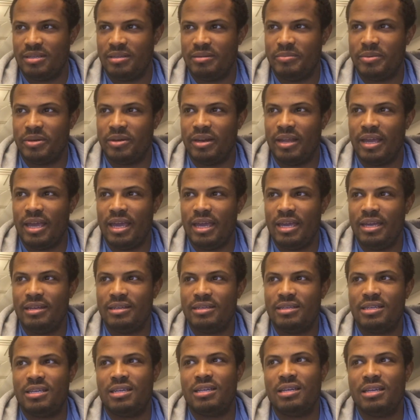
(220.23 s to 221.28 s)
about
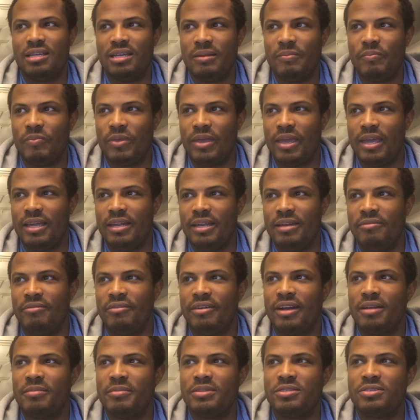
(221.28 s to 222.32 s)
eight
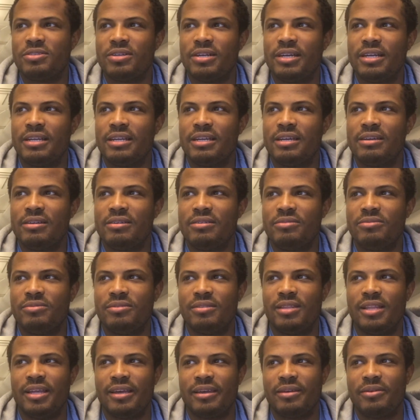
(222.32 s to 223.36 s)
environments right now,
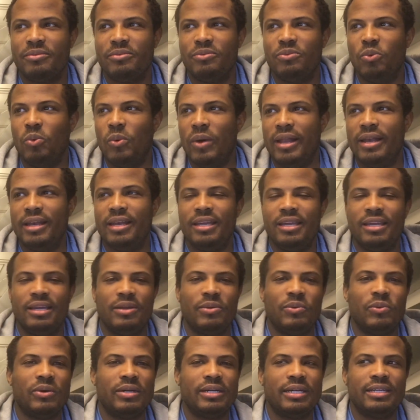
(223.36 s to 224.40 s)
with like Wendy
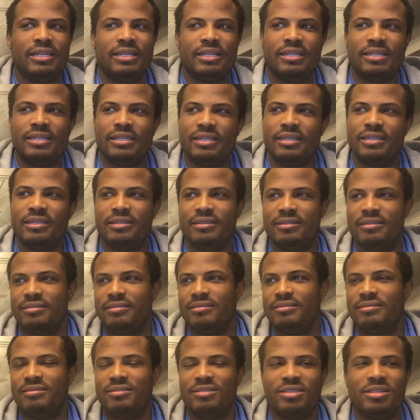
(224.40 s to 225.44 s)
and Wanda,
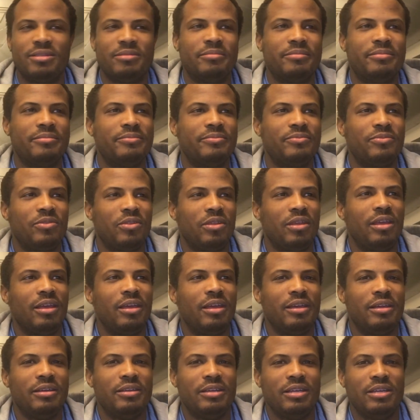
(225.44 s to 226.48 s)
and some
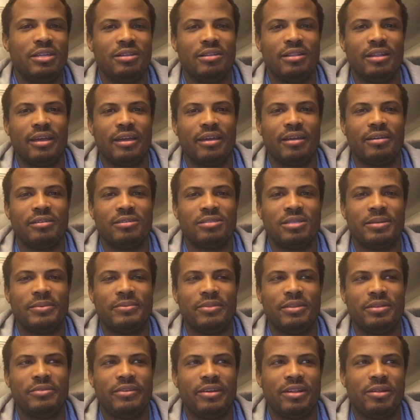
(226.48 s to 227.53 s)

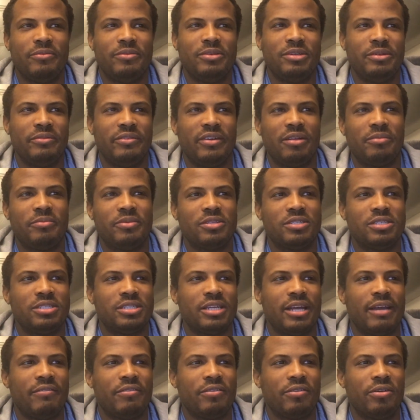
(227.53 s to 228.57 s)
of the developers
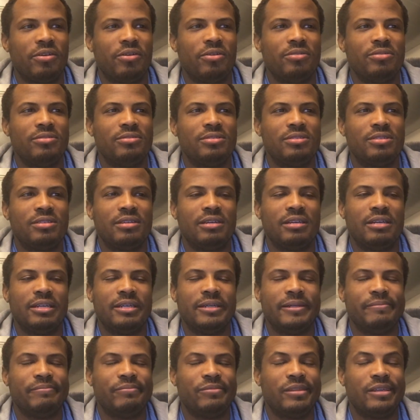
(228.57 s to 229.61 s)
just have their own
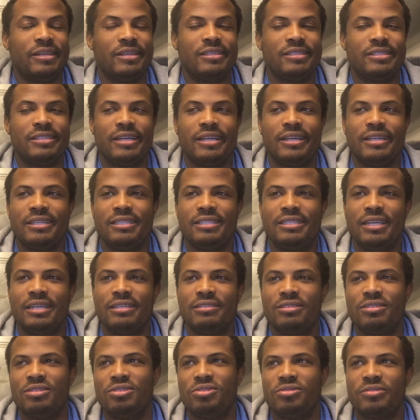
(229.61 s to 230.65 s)
things that it
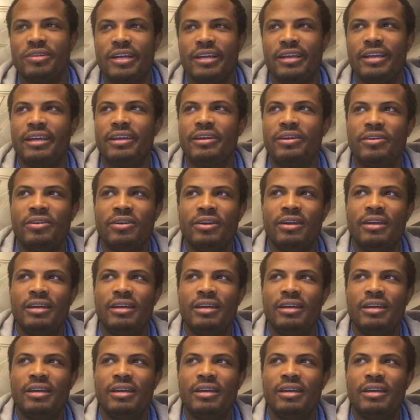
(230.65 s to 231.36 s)
doesn't do right now.